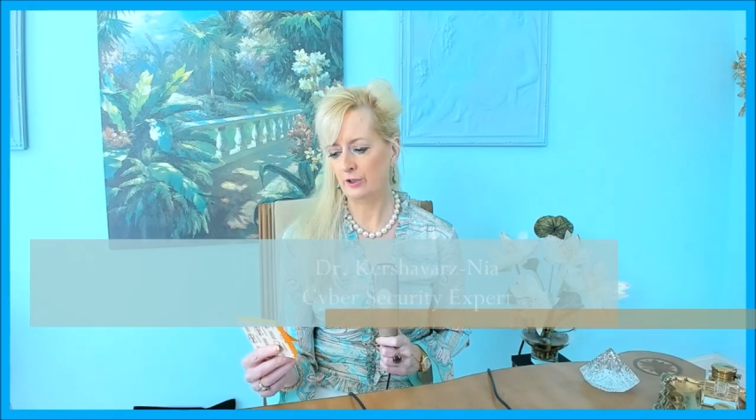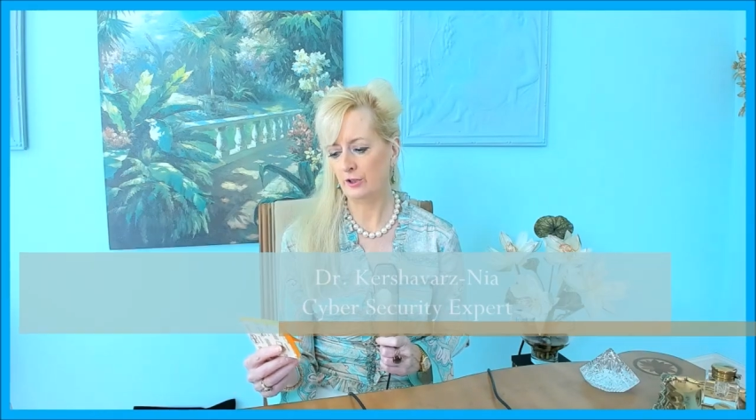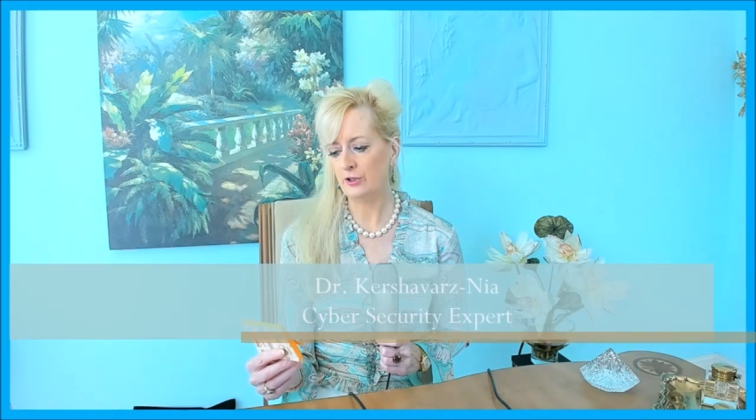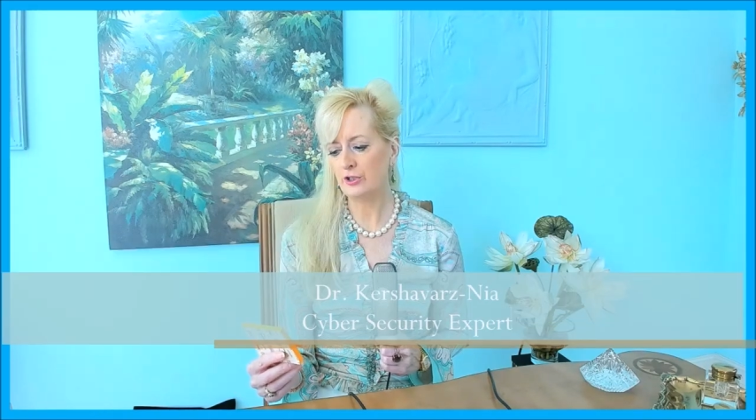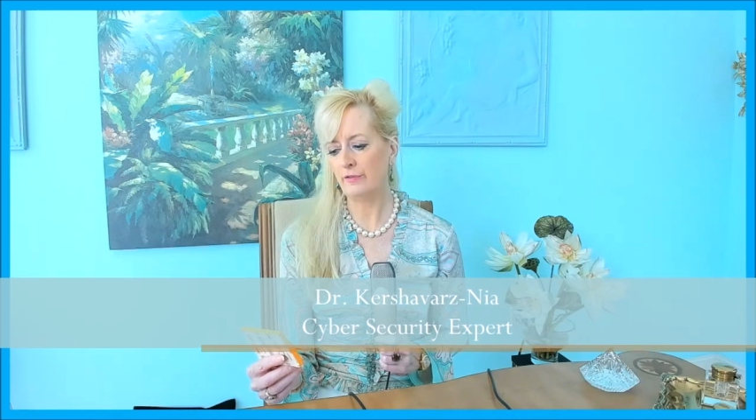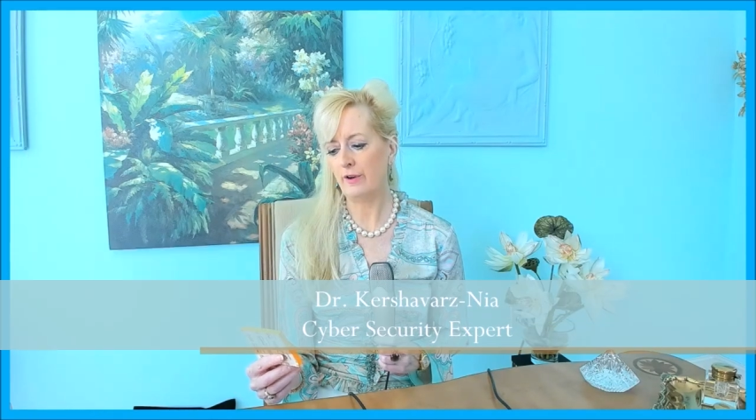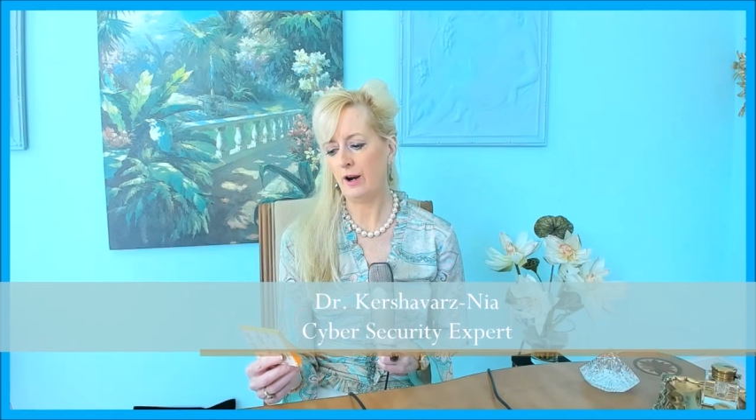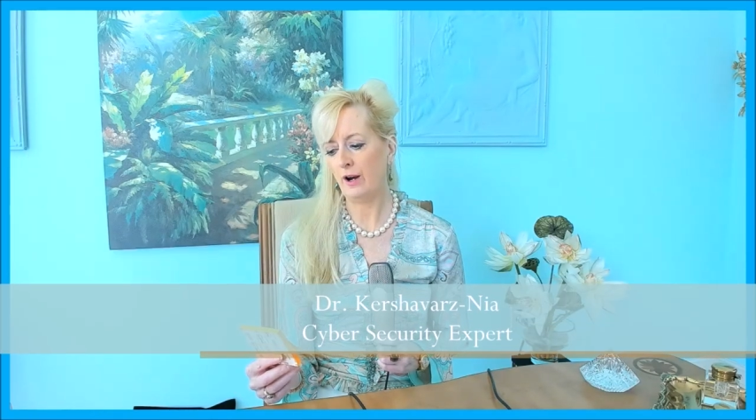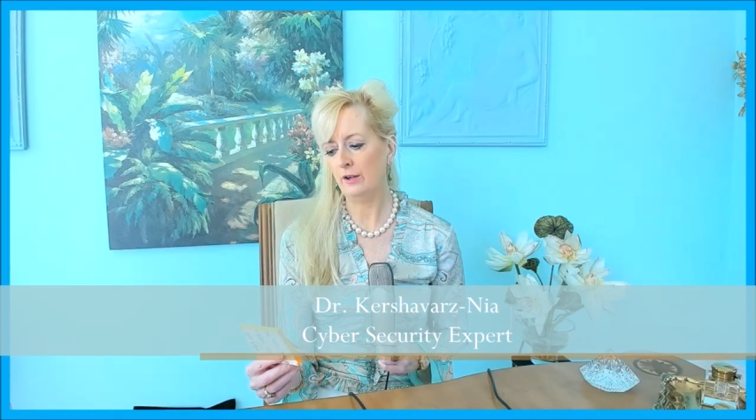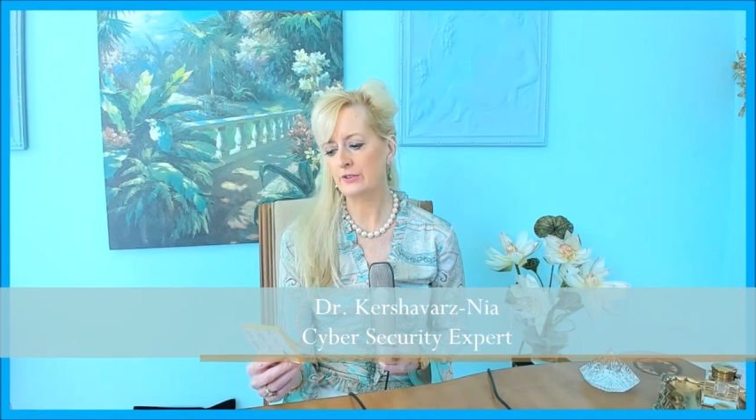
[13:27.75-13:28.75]

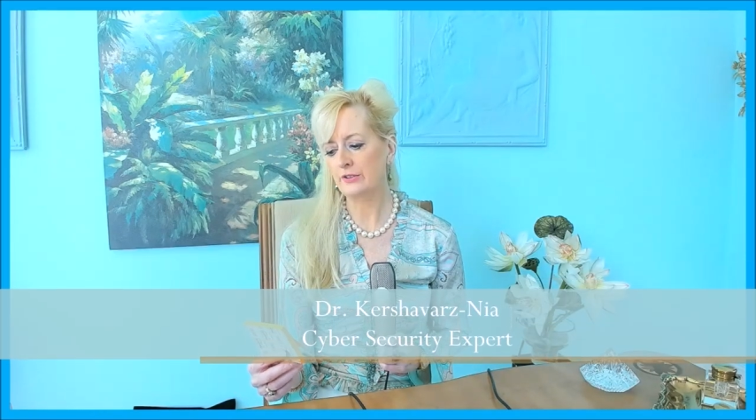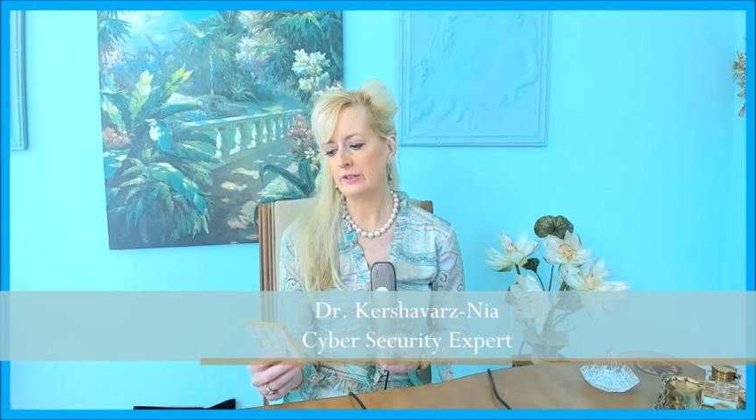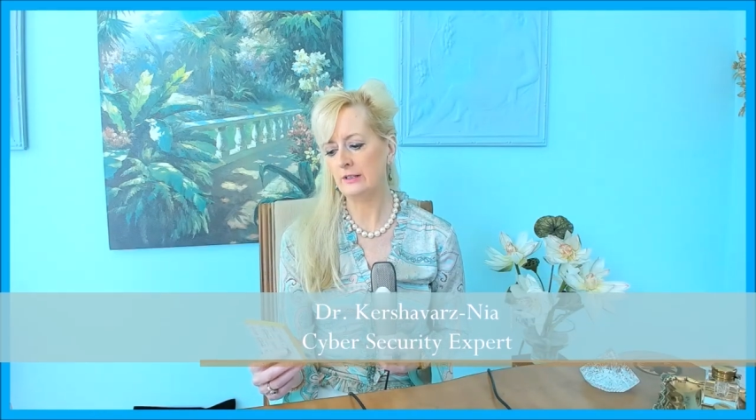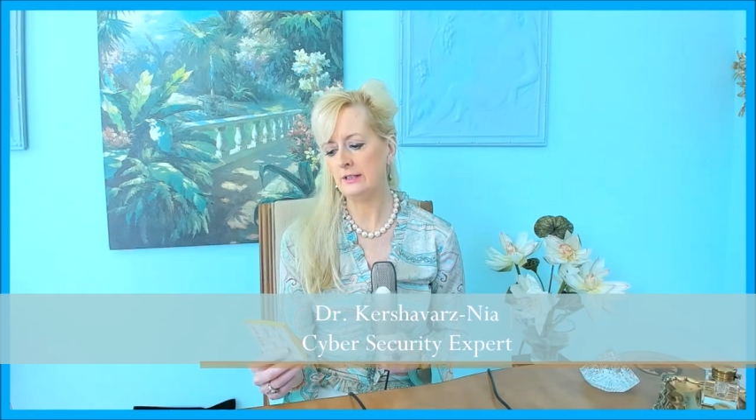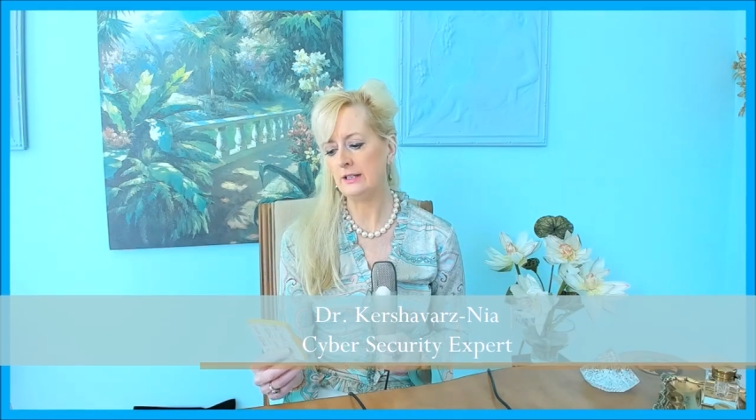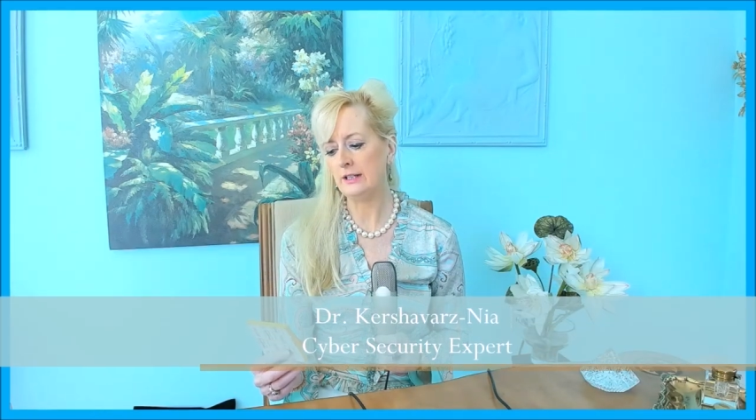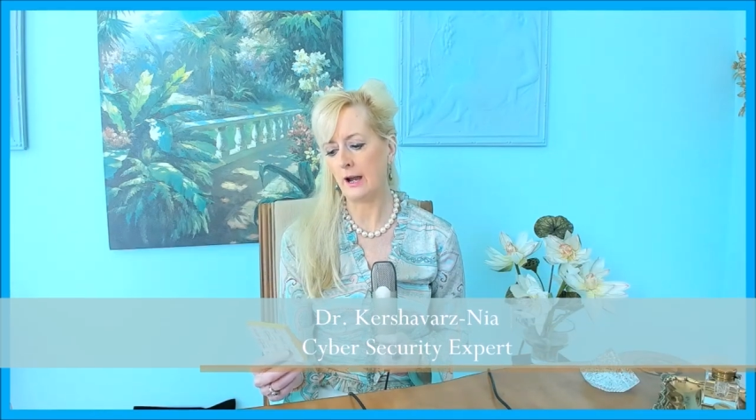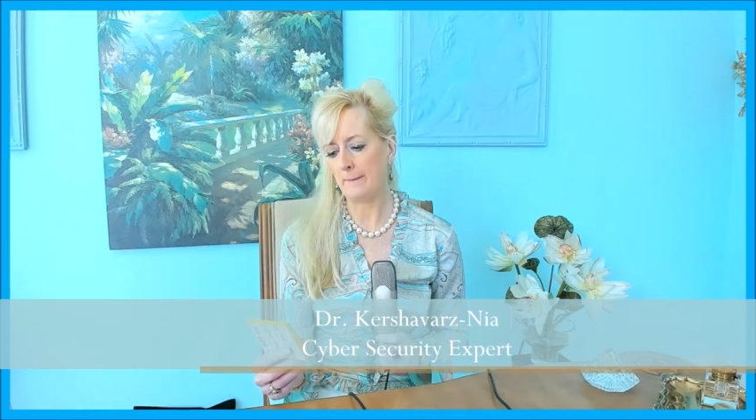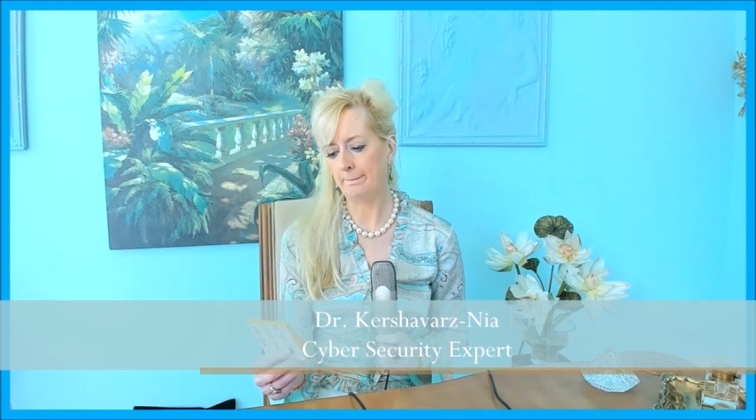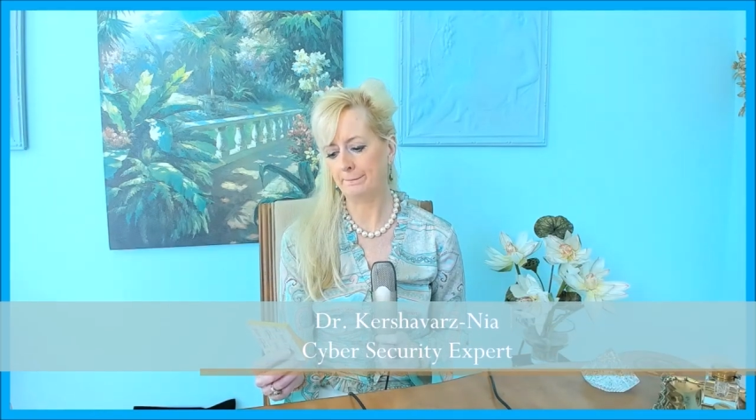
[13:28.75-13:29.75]
Kirshavarz
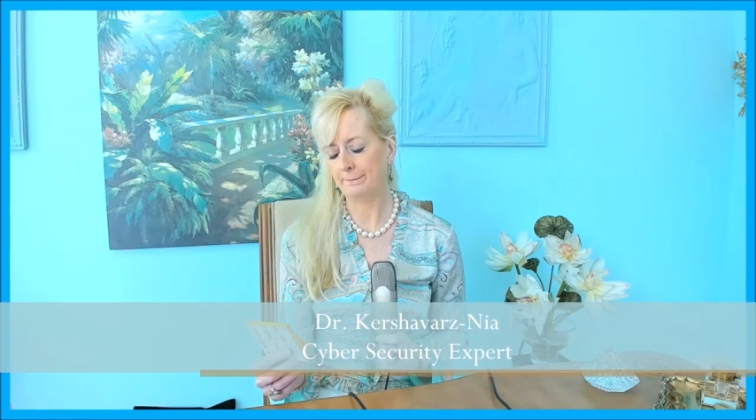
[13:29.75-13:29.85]
Nia,